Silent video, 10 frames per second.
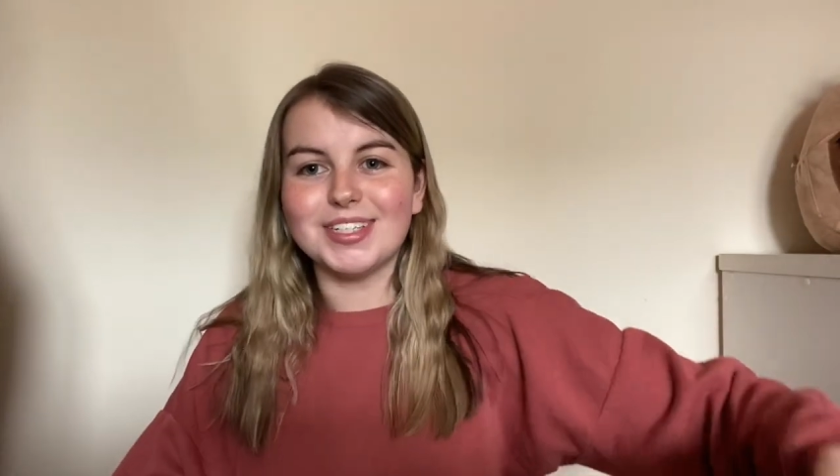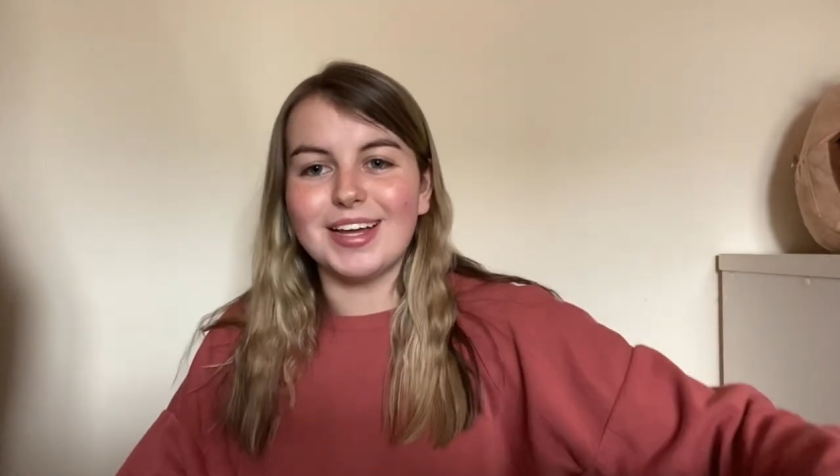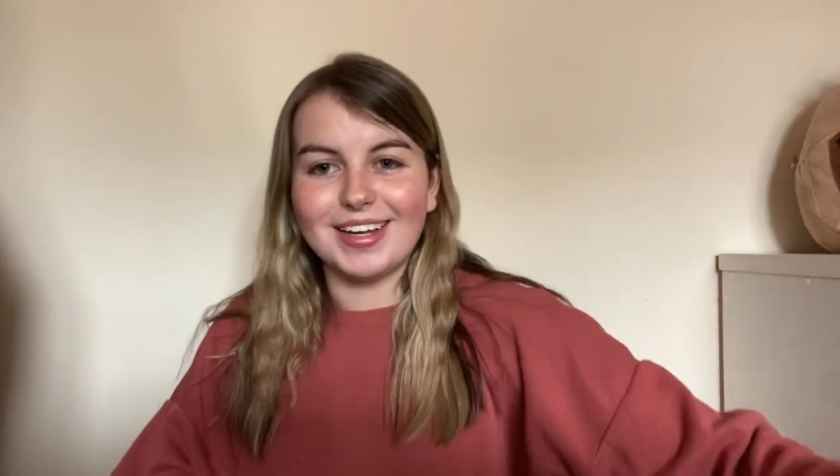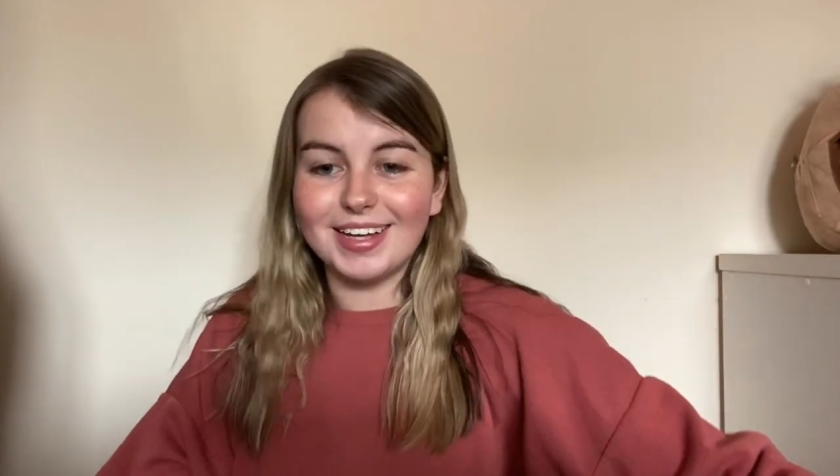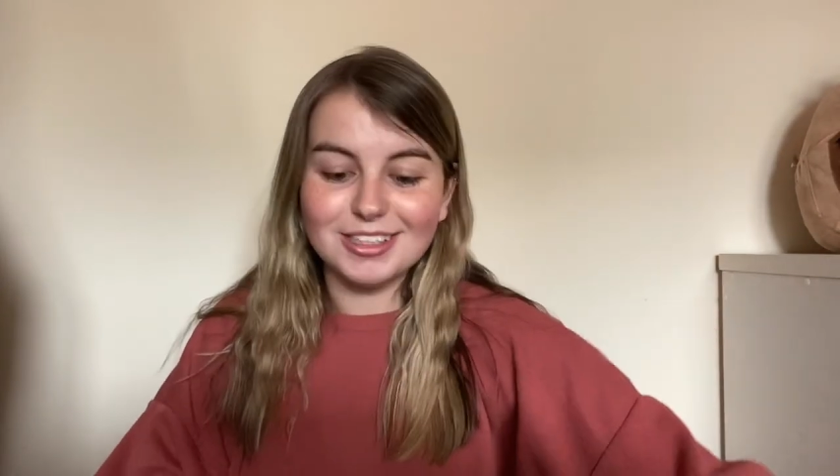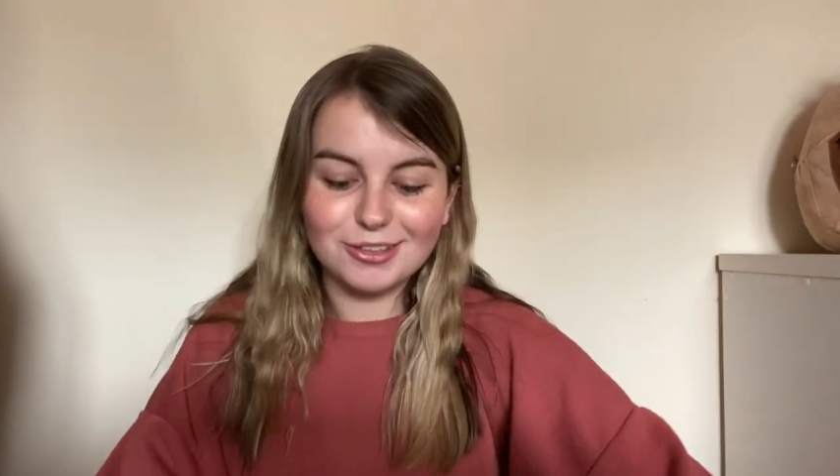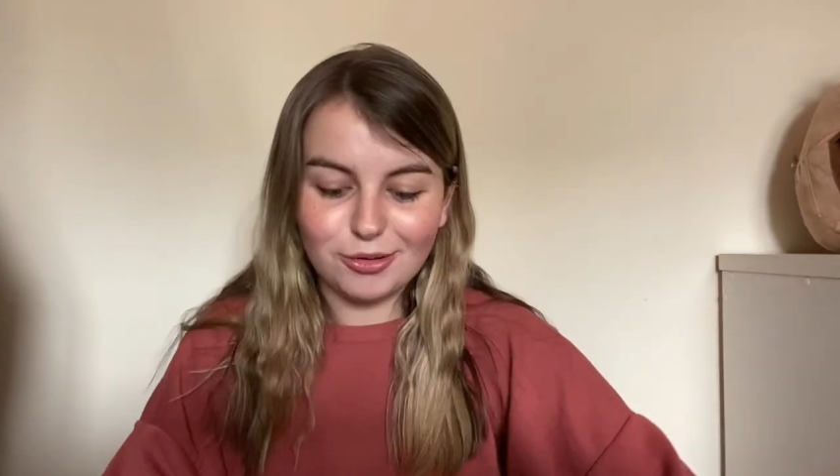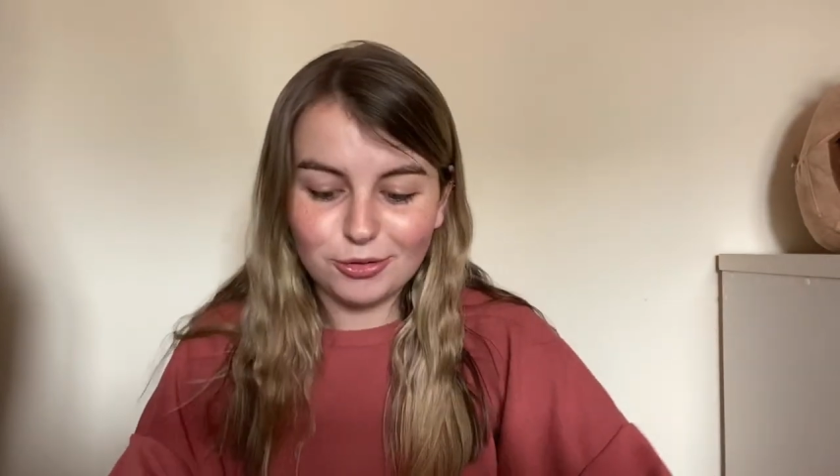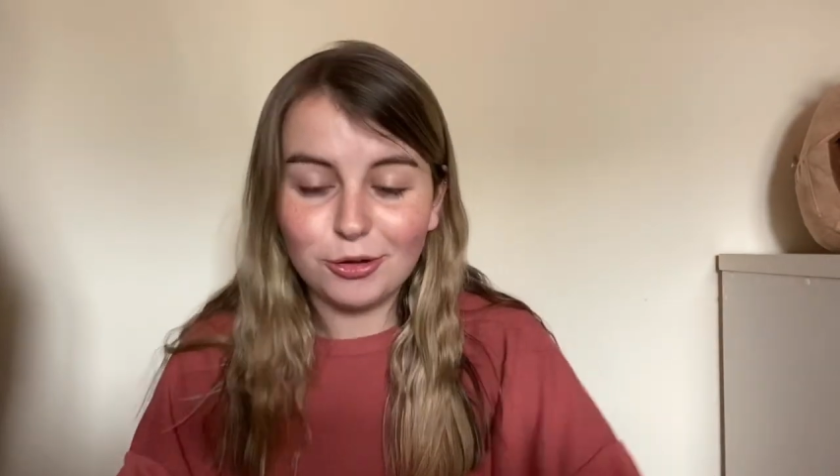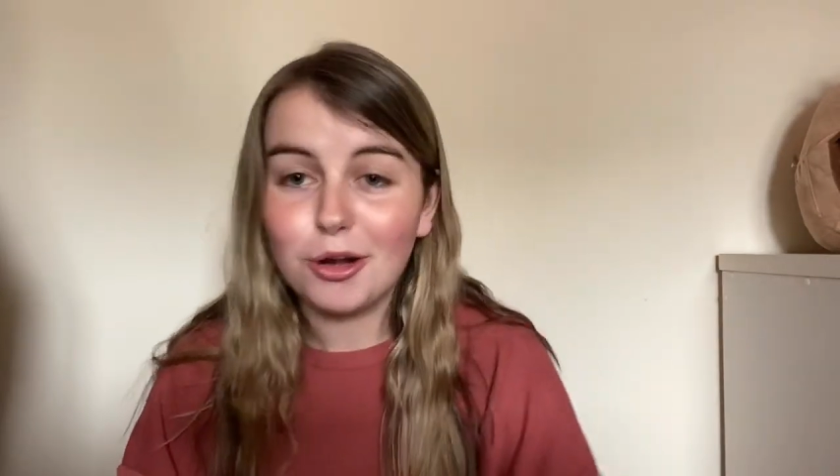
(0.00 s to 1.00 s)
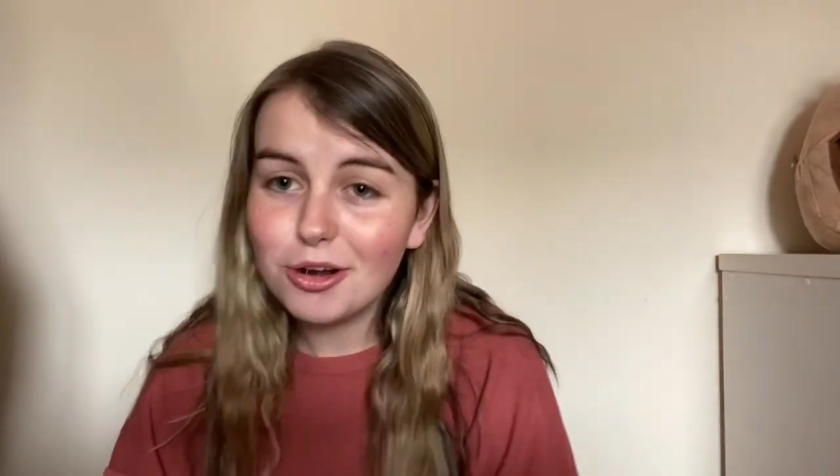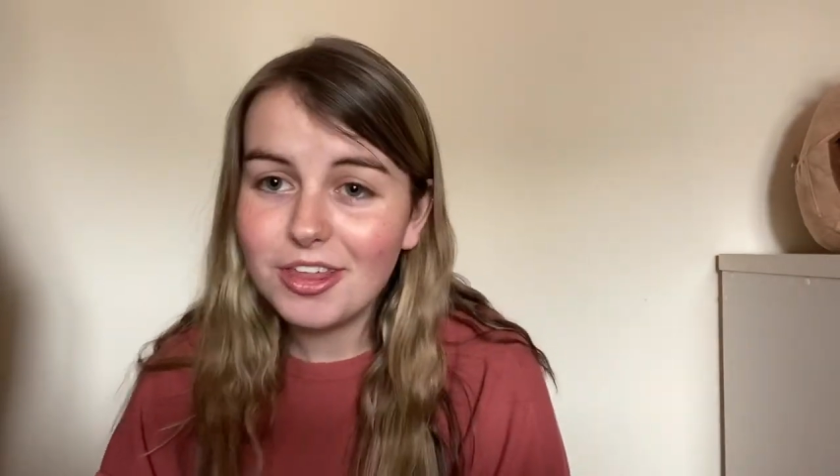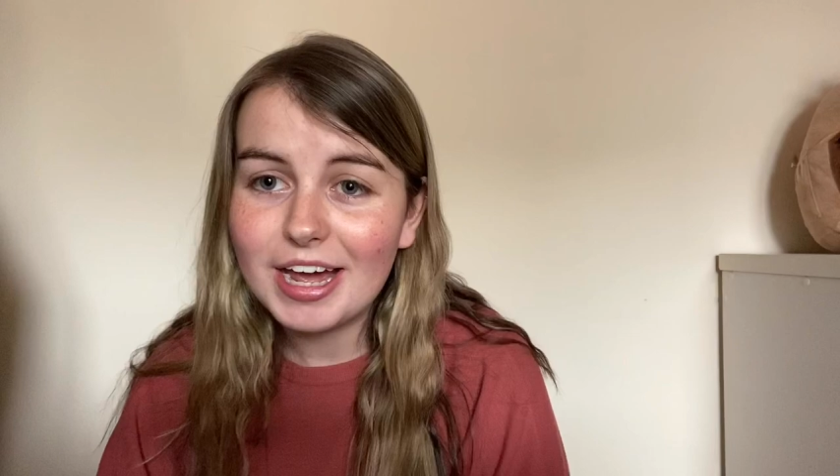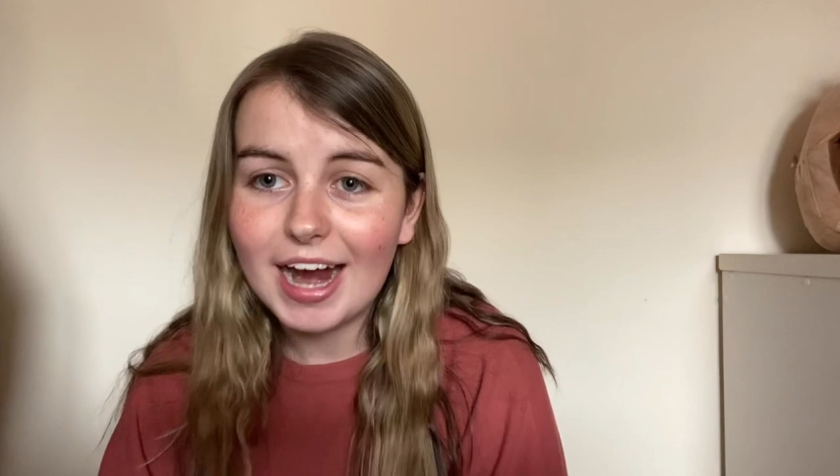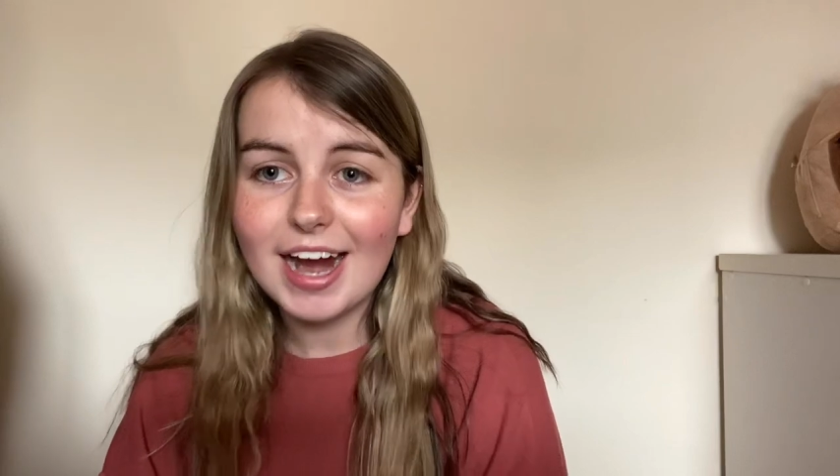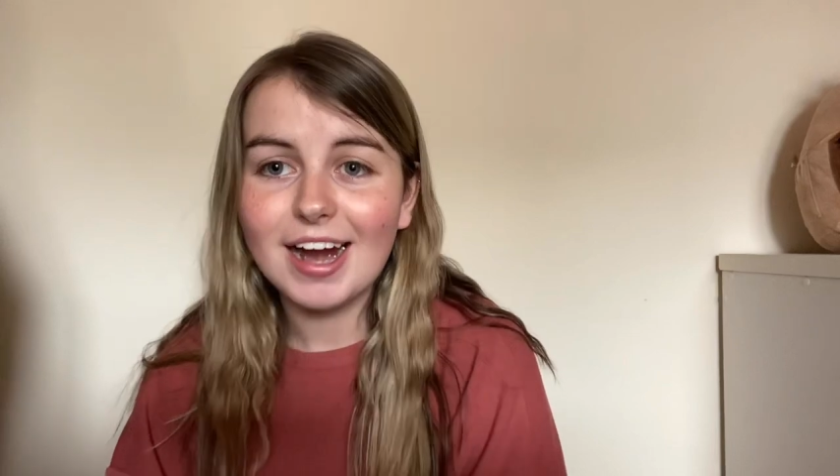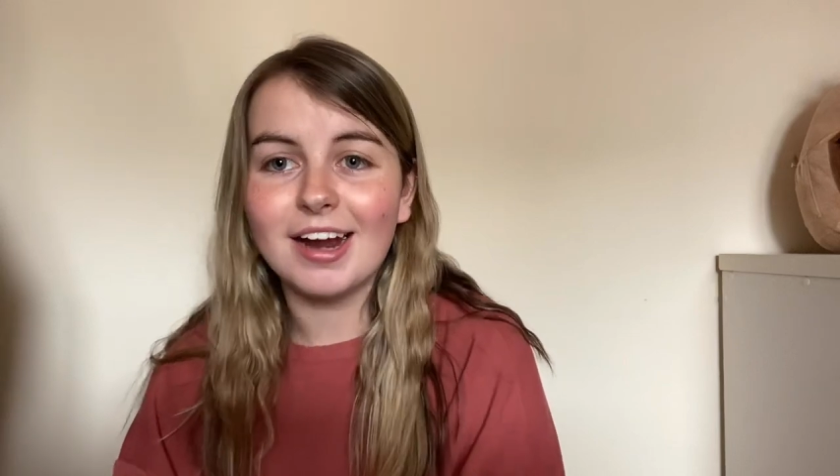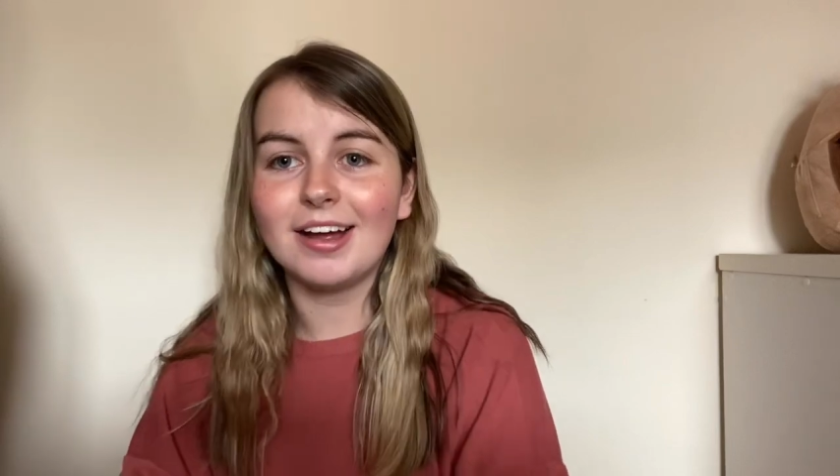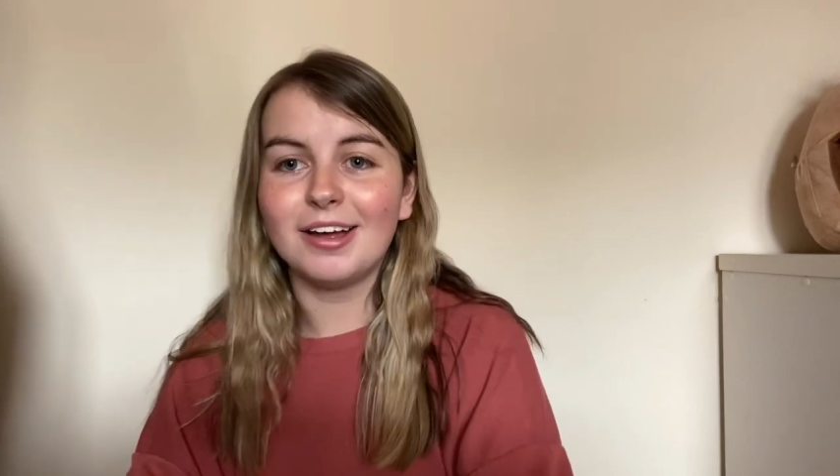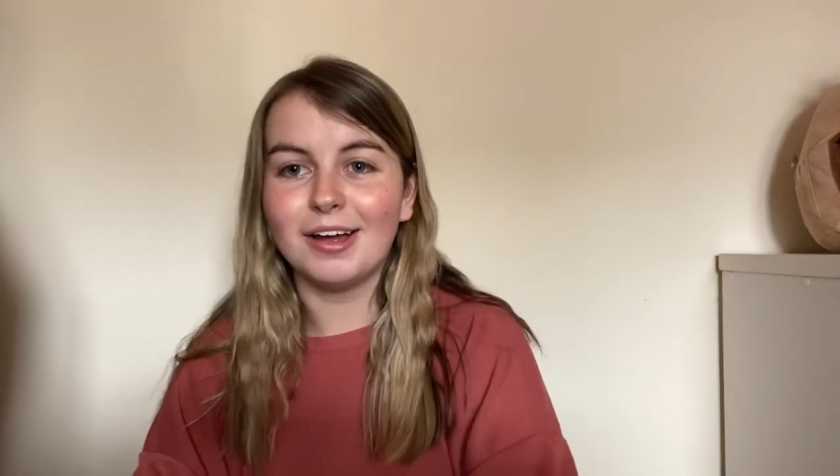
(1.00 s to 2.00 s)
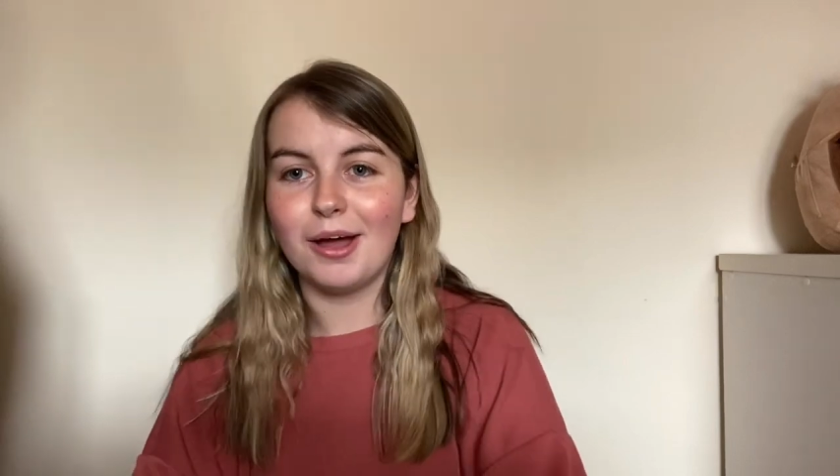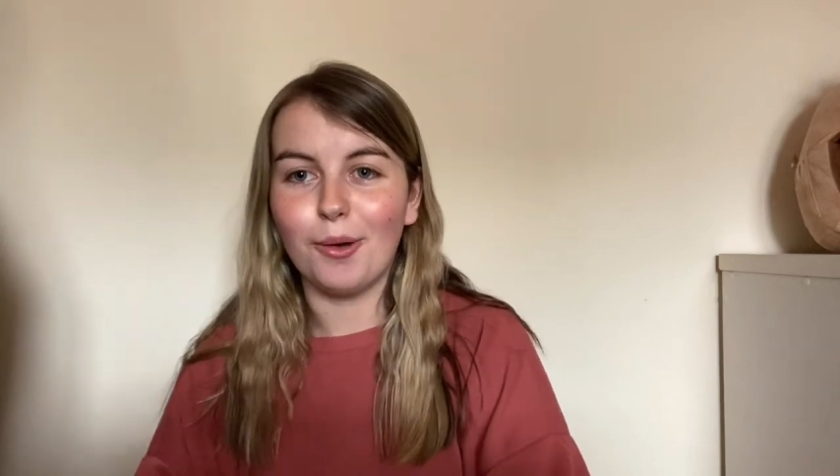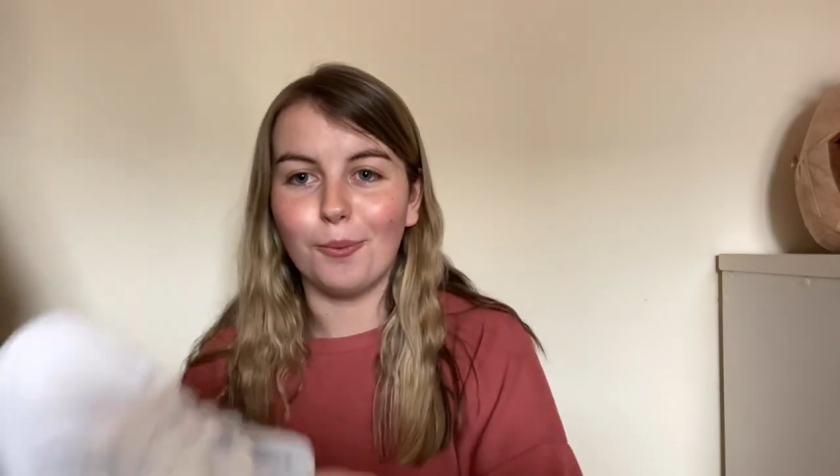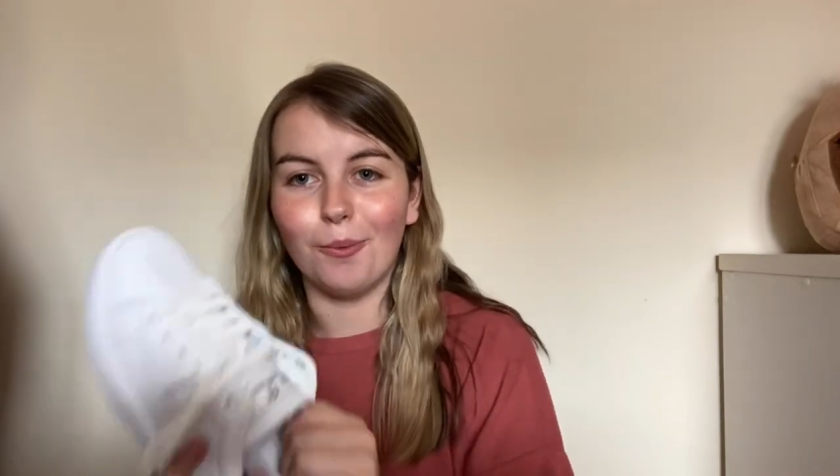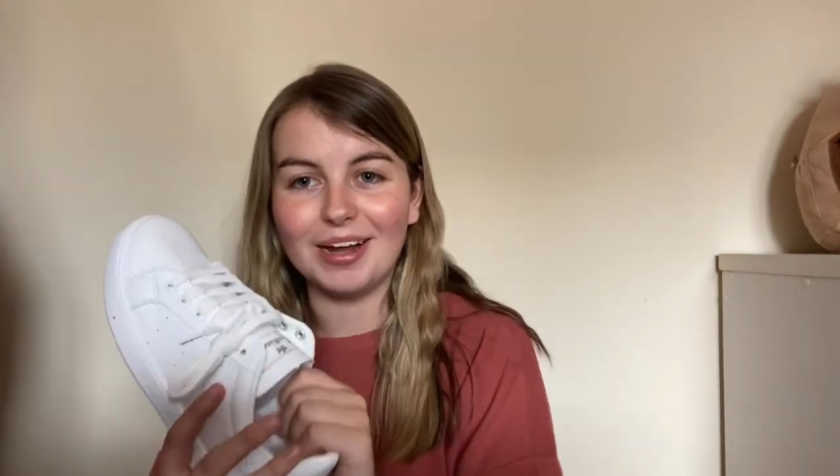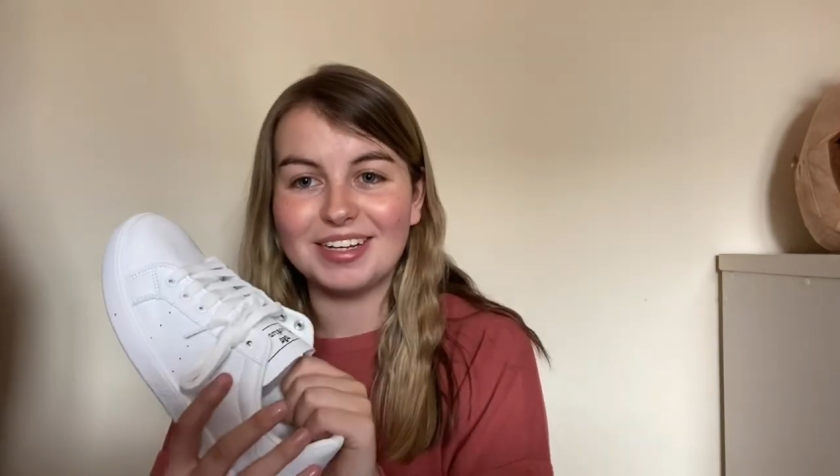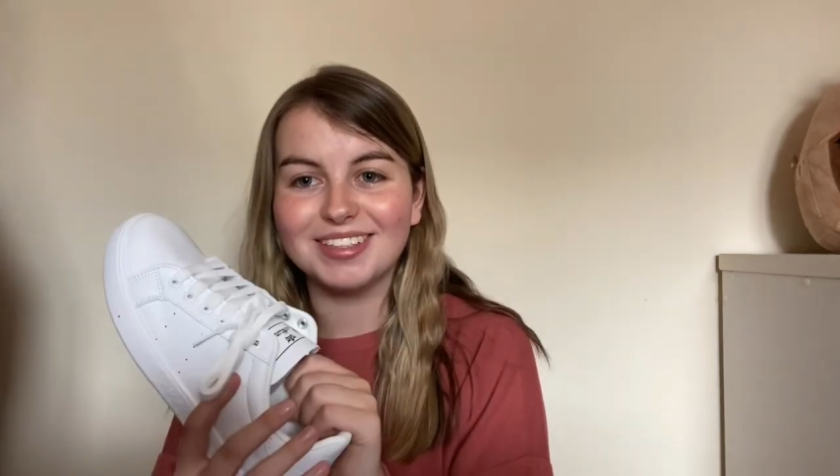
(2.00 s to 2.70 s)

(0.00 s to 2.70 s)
I guess color they are white.